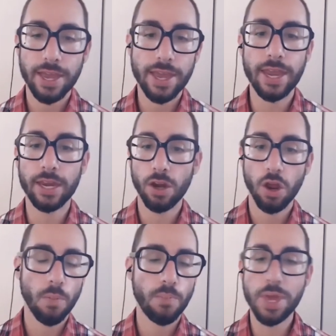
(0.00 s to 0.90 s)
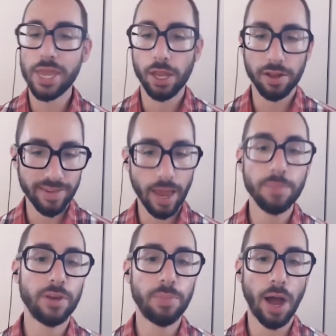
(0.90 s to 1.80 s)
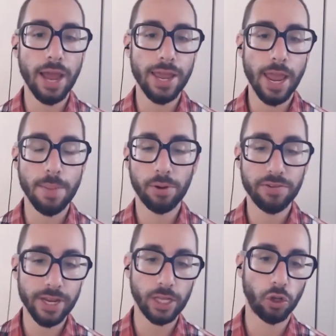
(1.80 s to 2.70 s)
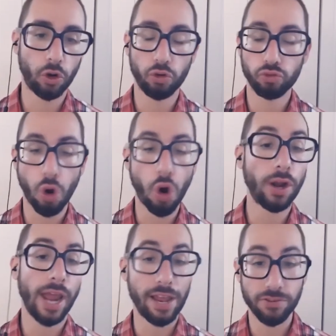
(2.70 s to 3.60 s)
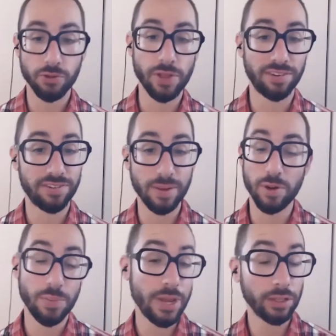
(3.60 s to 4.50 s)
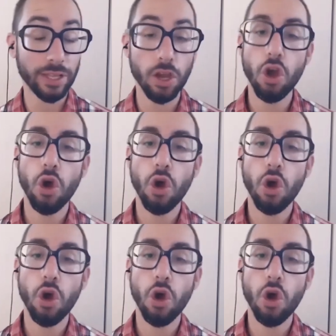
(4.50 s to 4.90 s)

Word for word: in being tempted by a particular wrong answer that seemed appealing,